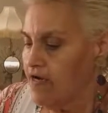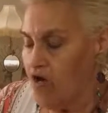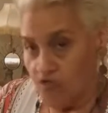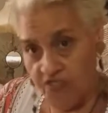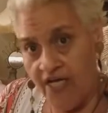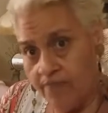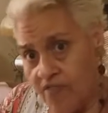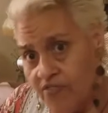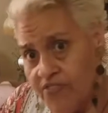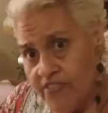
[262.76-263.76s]

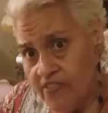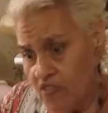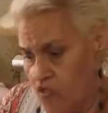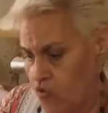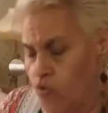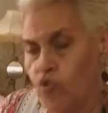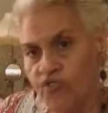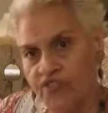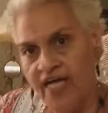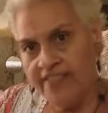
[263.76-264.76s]
Alzheimer's, who
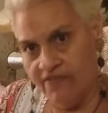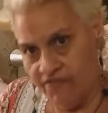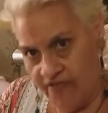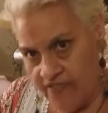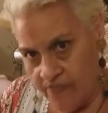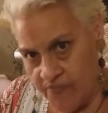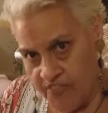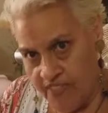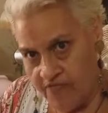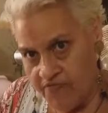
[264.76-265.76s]
could not defend
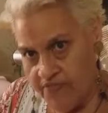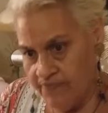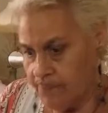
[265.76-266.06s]
themselves,